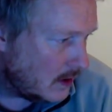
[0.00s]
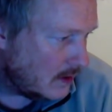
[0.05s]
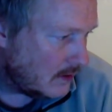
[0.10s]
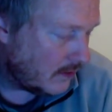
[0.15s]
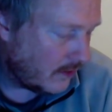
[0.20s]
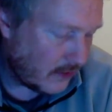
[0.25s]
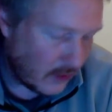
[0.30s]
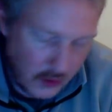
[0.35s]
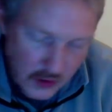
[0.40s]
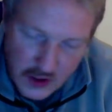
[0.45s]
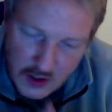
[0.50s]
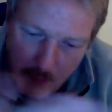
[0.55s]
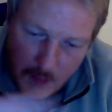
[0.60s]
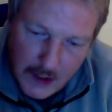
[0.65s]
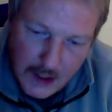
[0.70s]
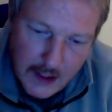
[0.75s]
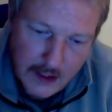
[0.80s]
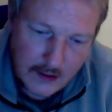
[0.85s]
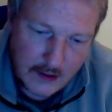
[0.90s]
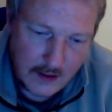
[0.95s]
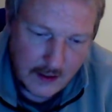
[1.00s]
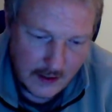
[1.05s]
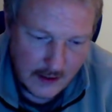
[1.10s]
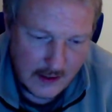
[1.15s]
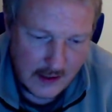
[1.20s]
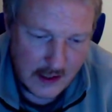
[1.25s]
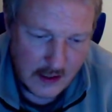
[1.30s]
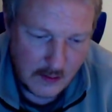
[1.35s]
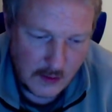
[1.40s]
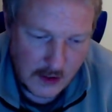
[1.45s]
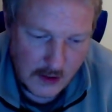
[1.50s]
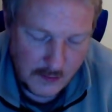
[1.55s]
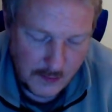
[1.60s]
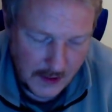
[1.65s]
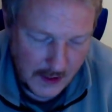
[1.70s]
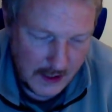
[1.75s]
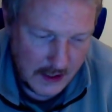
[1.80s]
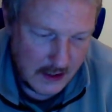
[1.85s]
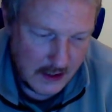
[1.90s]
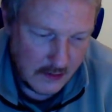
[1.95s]
30 million customers'
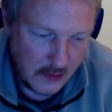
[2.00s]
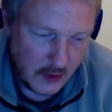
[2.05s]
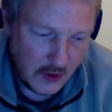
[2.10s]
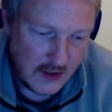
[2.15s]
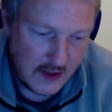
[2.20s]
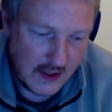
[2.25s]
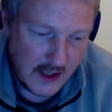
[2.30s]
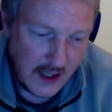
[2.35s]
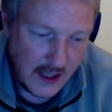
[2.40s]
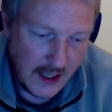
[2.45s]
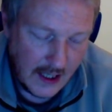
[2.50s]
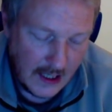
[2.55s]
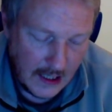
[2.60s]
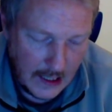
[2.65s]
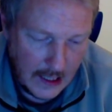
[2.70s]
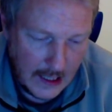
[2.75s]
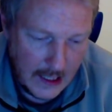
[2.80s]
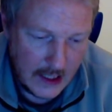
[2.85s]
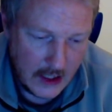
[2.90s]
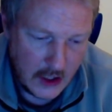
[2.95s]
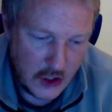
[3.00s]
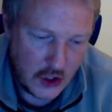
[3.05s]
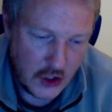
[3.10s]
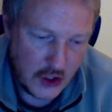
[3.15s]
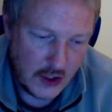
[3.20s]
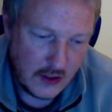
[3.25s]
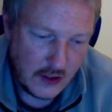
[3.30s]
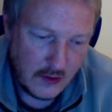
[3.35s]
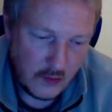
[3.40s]
passwords hashed